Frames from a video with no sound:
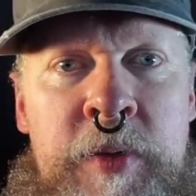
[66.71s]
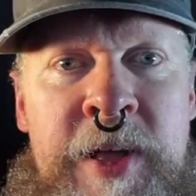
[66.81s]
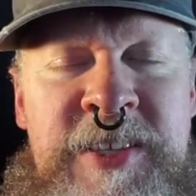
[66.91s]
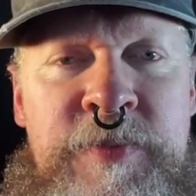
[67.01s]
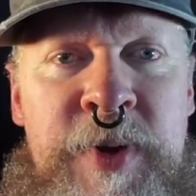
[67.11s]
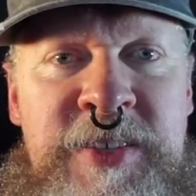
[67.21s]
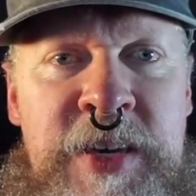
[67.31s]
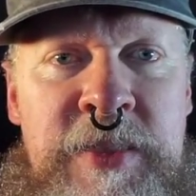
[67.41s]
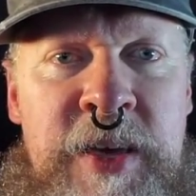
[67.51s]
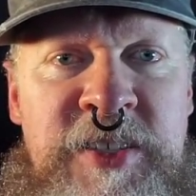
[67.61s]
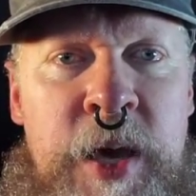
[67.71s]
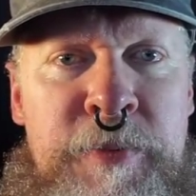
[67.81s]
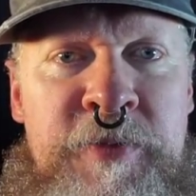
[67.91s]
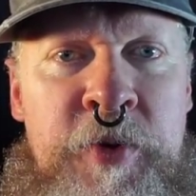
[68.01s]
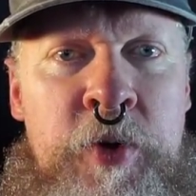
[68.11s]
That's messing things up
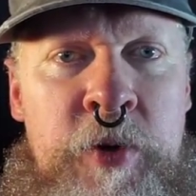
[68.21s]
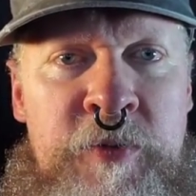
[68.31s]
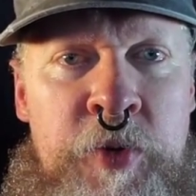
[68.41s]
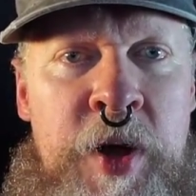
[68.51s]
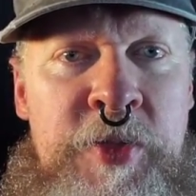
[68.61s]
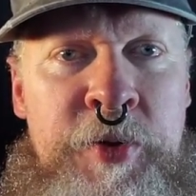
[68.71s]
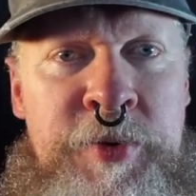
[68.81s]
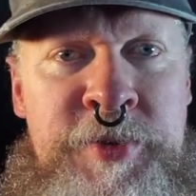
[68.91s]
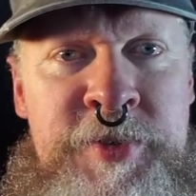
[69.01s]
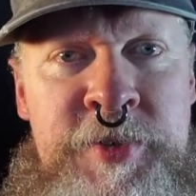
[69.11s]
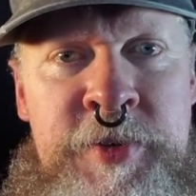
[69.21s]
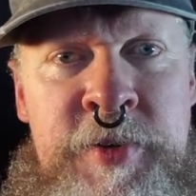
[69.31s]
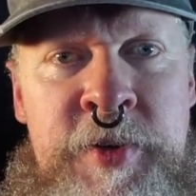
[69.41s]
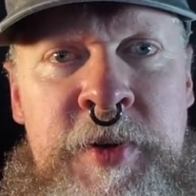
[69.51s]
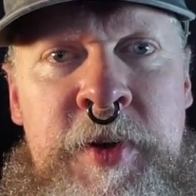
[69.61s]
for, for others.
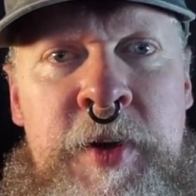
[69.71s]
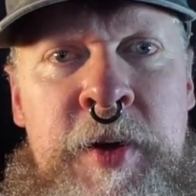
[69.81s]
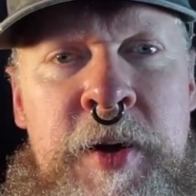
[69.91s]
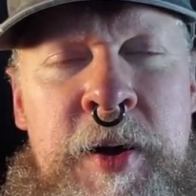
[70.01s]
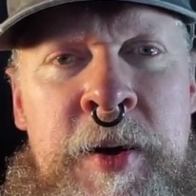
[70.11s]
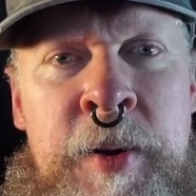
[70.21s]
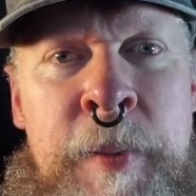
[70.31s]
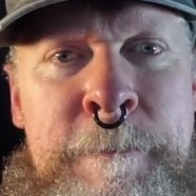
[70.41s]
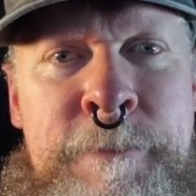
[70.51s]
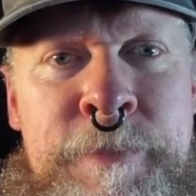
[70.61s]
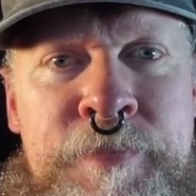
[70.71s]
Um,